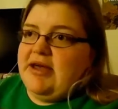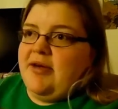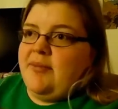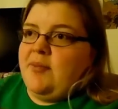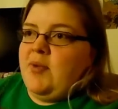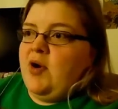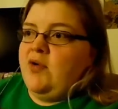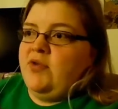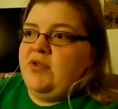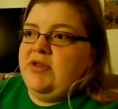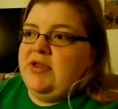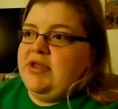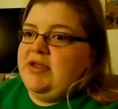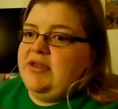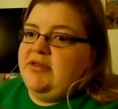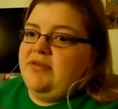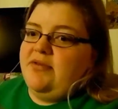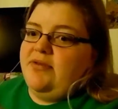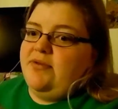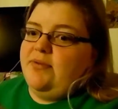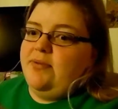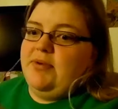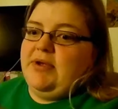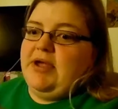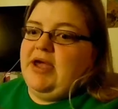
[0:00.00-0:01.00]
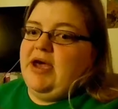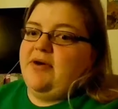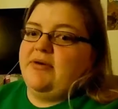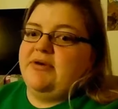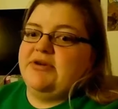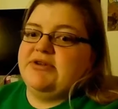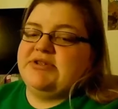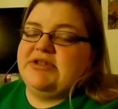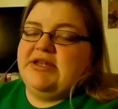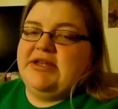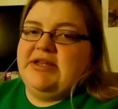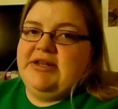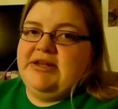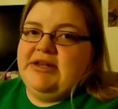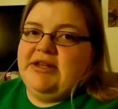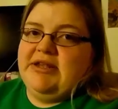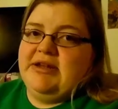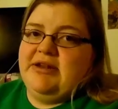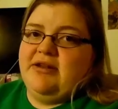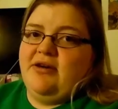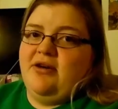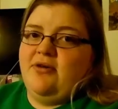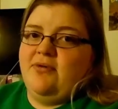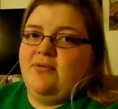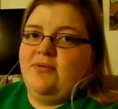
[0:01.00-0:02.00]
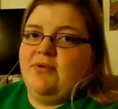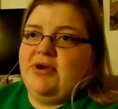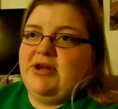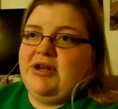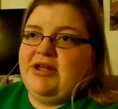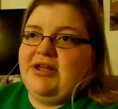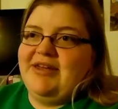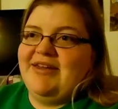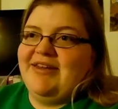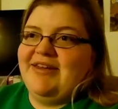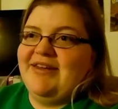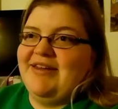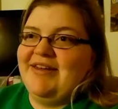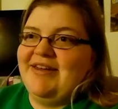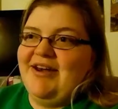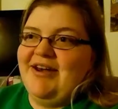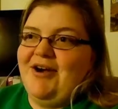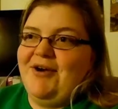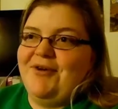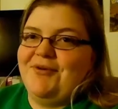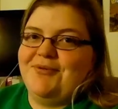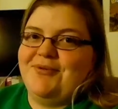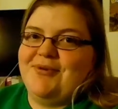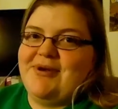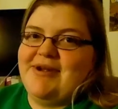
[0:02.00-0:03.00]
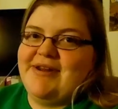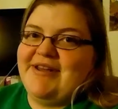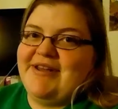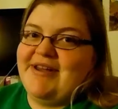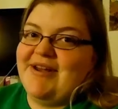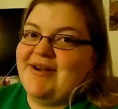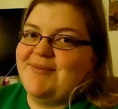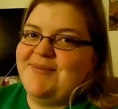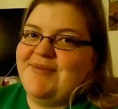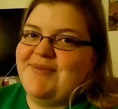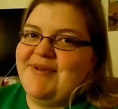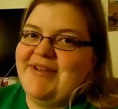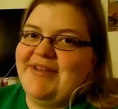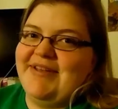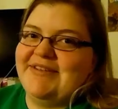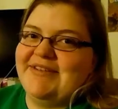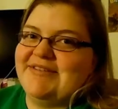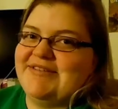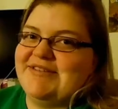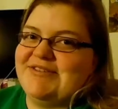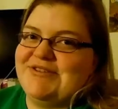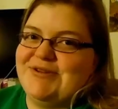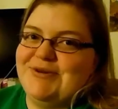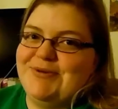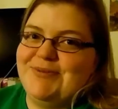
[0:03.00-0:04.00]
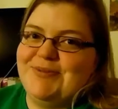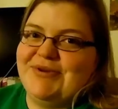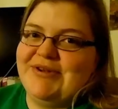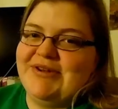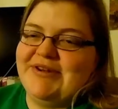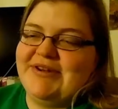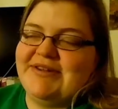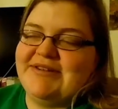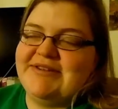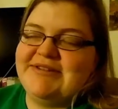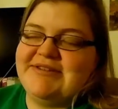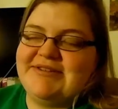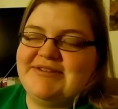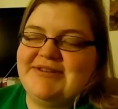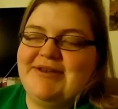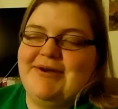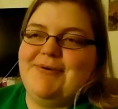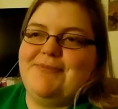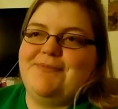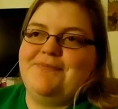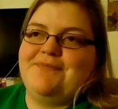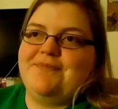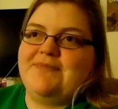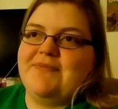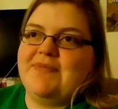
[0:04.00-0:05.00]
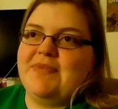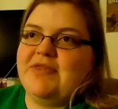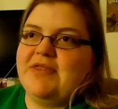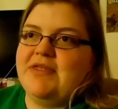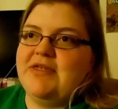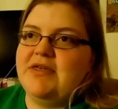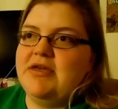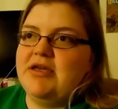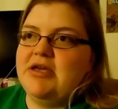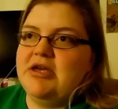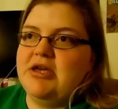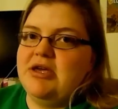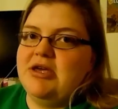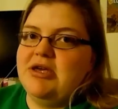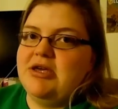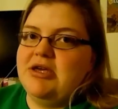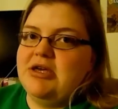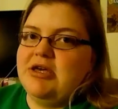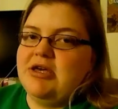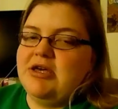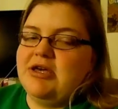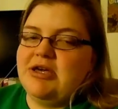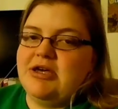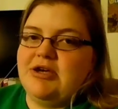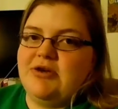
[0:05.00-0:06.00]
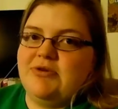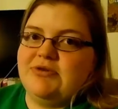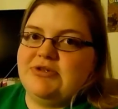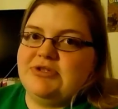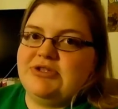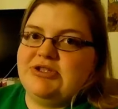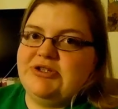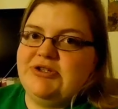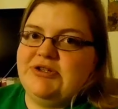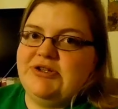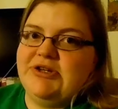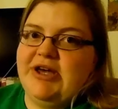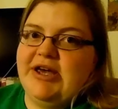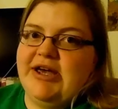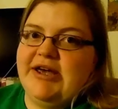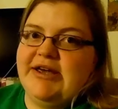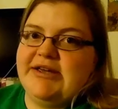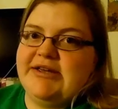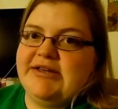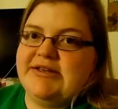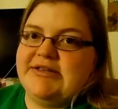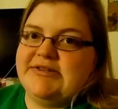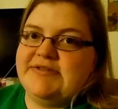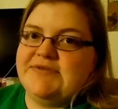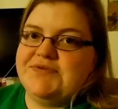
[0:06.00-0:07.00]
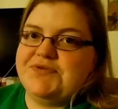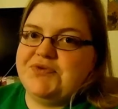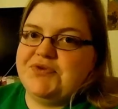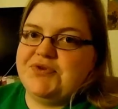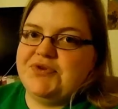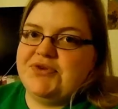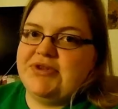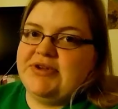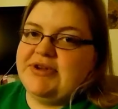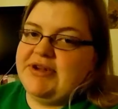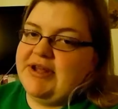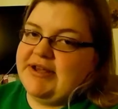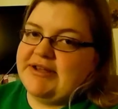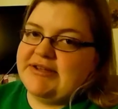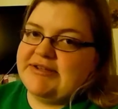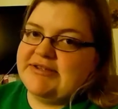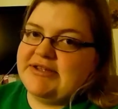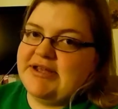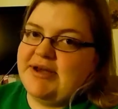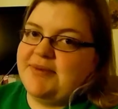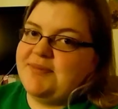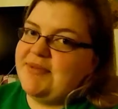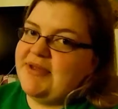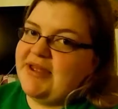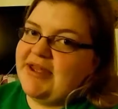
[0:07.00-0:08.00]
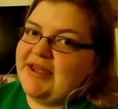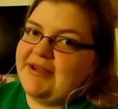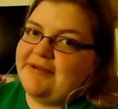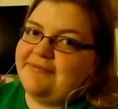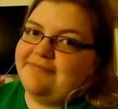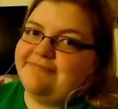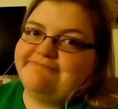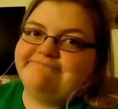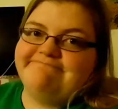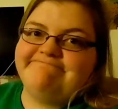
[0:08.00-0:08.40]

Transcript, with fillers: I'm only three hours in and already, already I'm being stupid. So, I will see you guys for the next update.